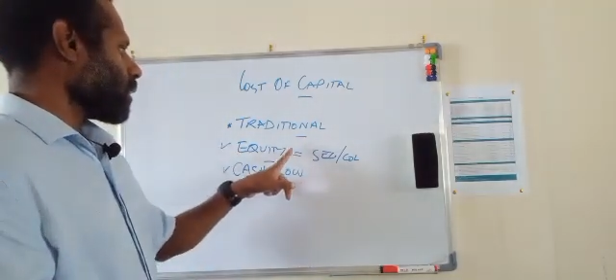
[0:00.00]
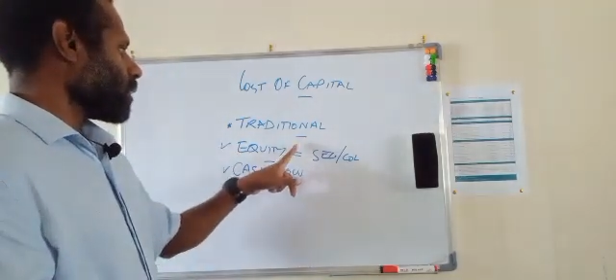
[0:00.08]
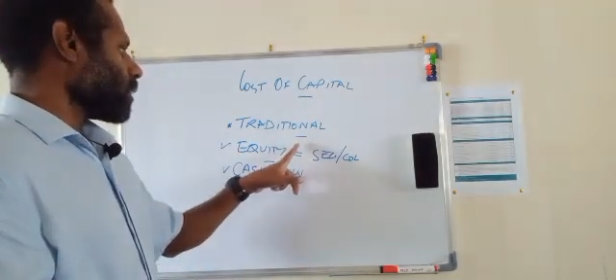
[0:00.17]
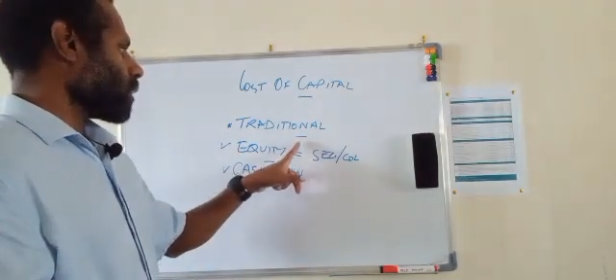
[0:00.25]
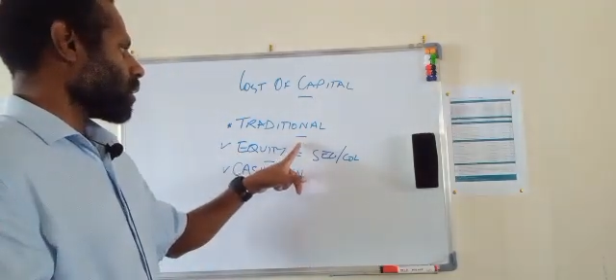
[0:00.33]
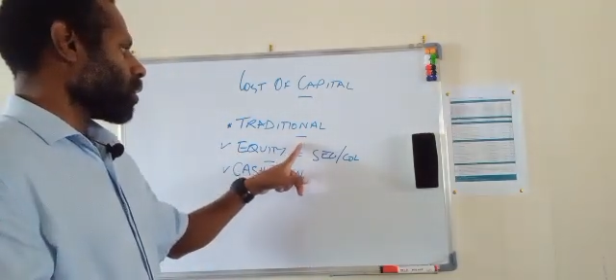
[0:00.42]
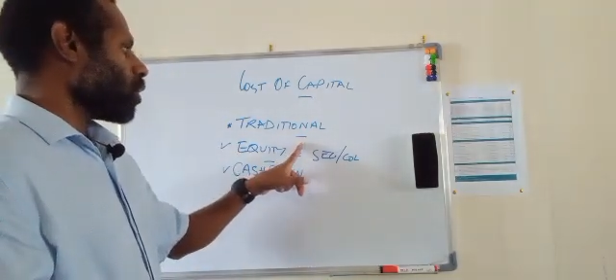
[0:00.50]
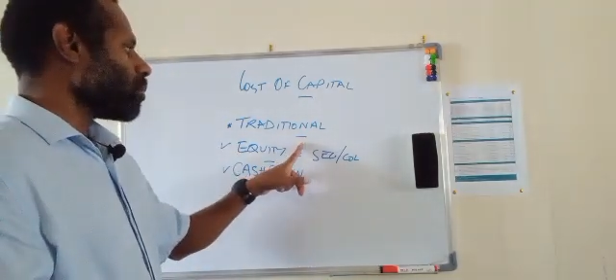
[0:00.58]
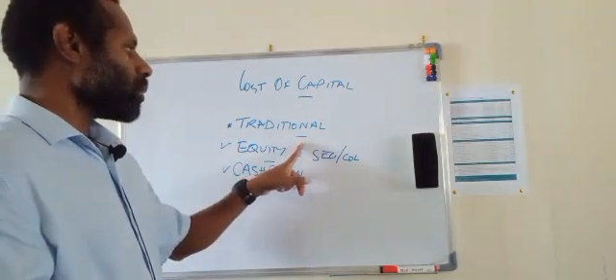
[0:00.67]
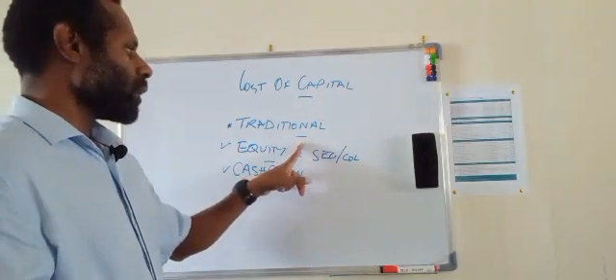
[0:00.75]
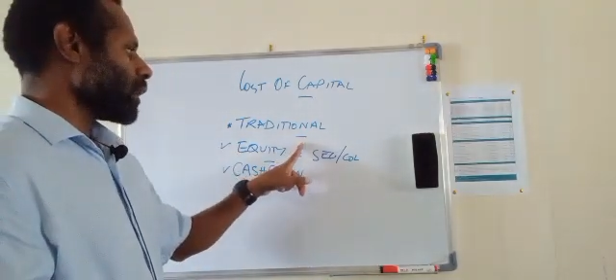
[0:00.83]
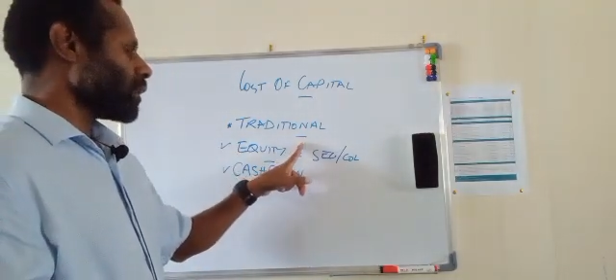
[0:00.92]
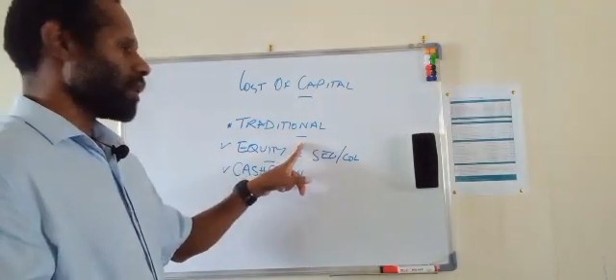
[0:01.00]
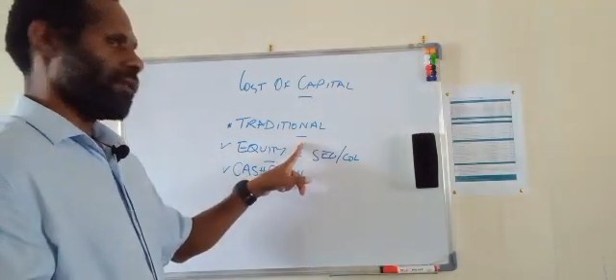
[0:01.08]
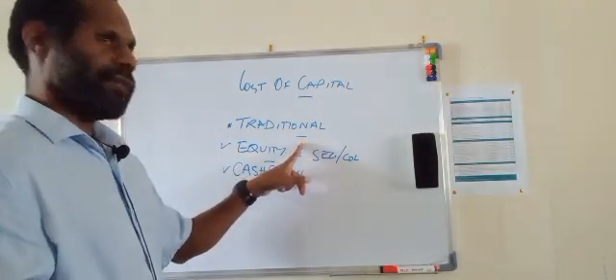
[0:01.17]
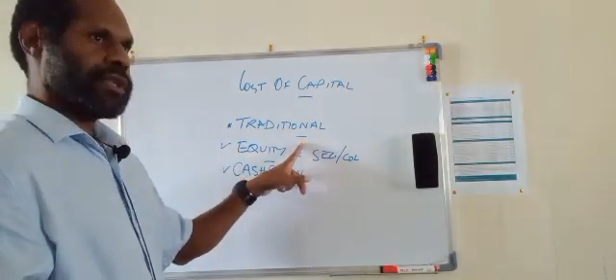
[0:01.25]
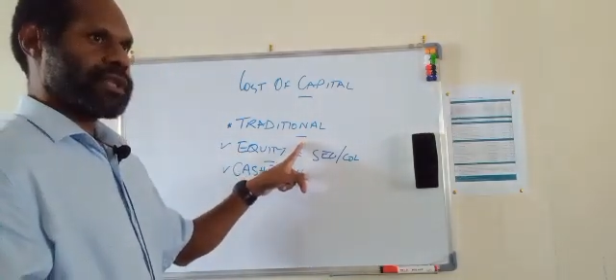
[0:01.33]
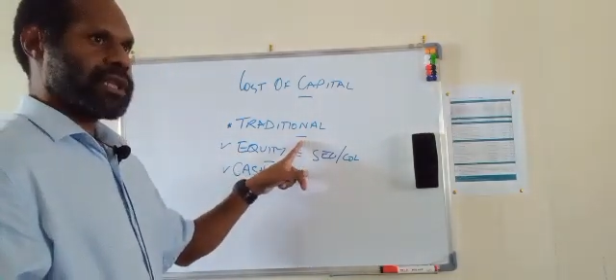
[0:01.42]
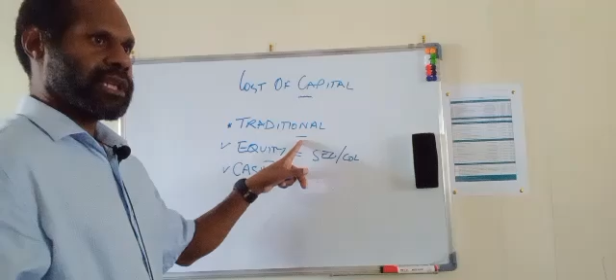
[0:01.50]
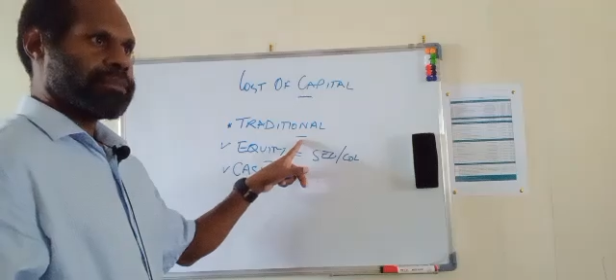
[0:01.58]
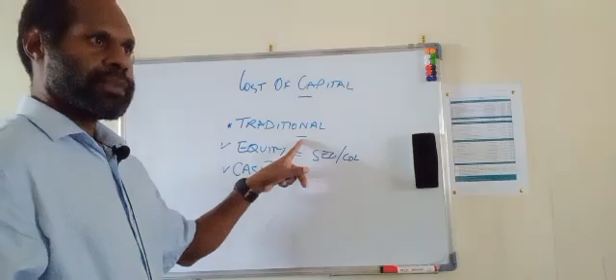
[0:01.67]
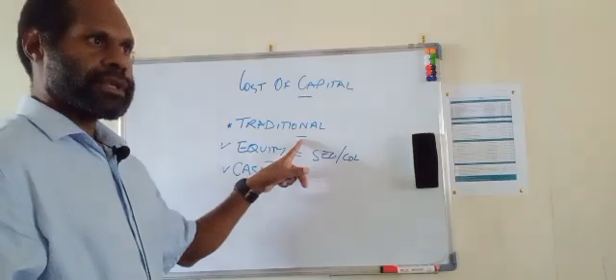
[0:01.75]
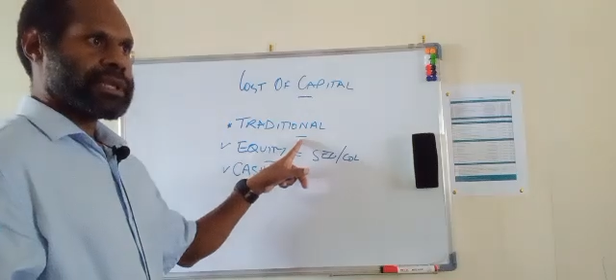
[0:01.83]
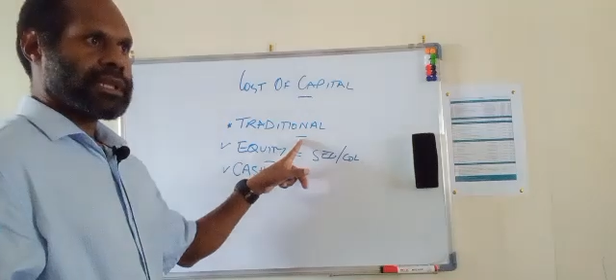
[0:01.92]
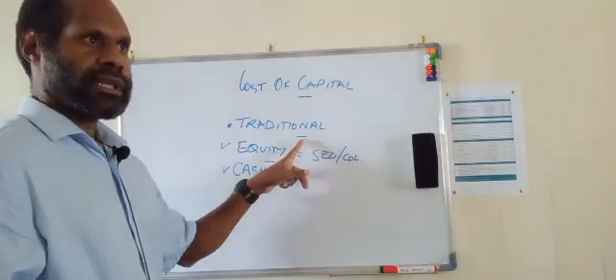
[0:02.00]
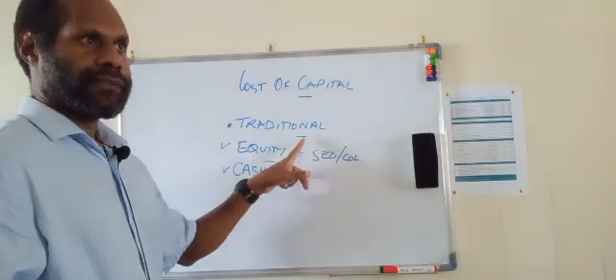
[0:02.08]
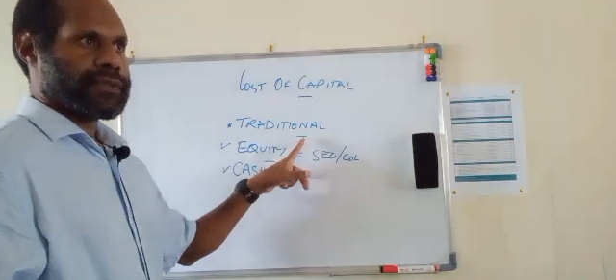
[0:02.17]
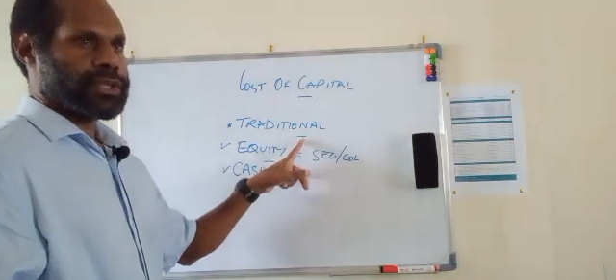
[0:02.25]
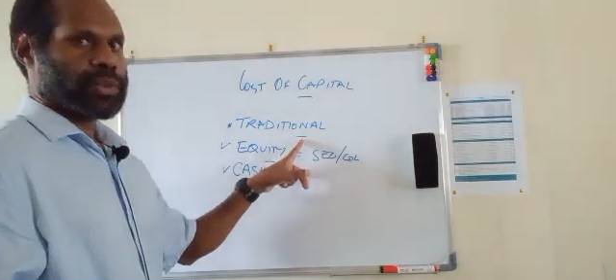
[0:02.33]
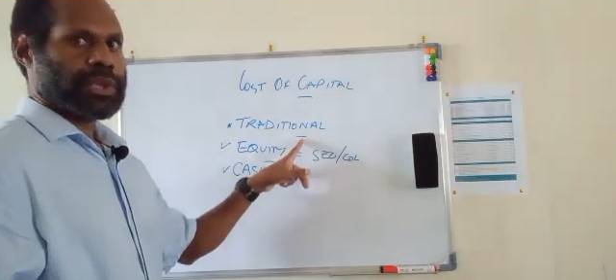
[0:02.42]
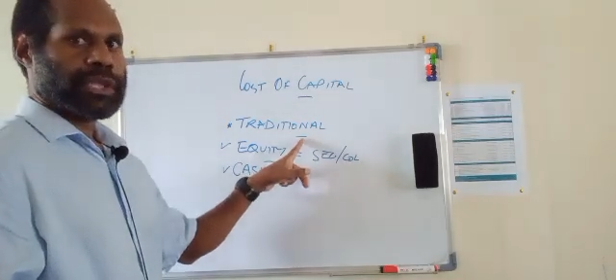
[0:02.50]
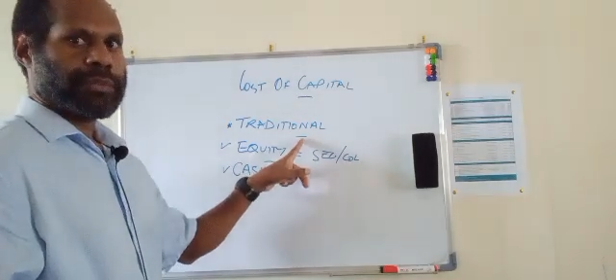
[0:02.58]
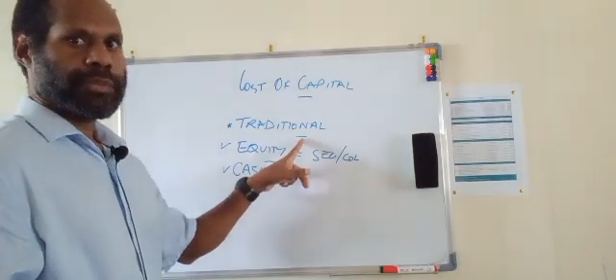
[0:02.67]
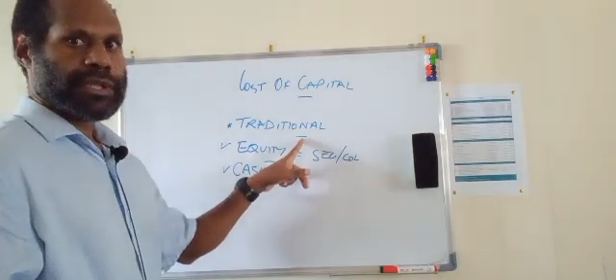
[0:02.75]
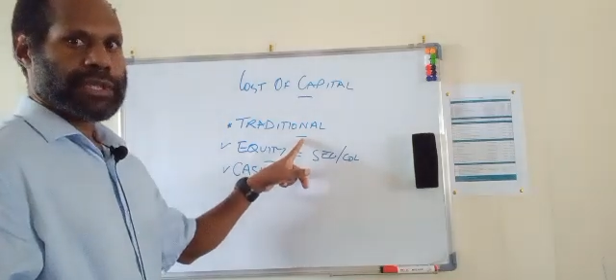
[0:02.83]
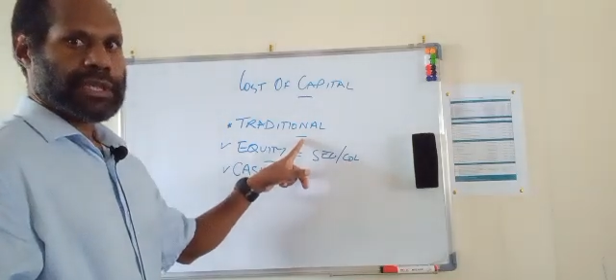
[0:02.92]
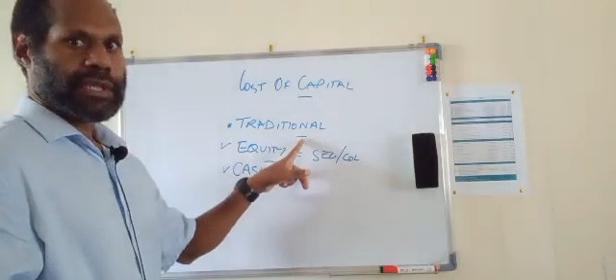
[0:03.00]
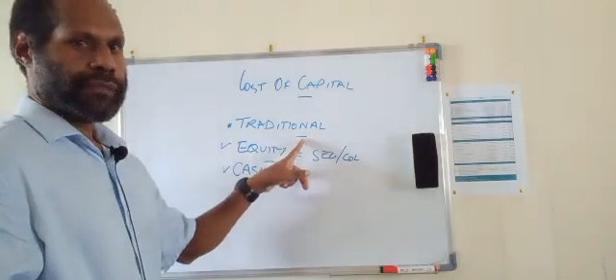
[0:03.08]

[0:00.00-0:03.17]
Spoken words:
the component, if it's 10%, if it's 20%,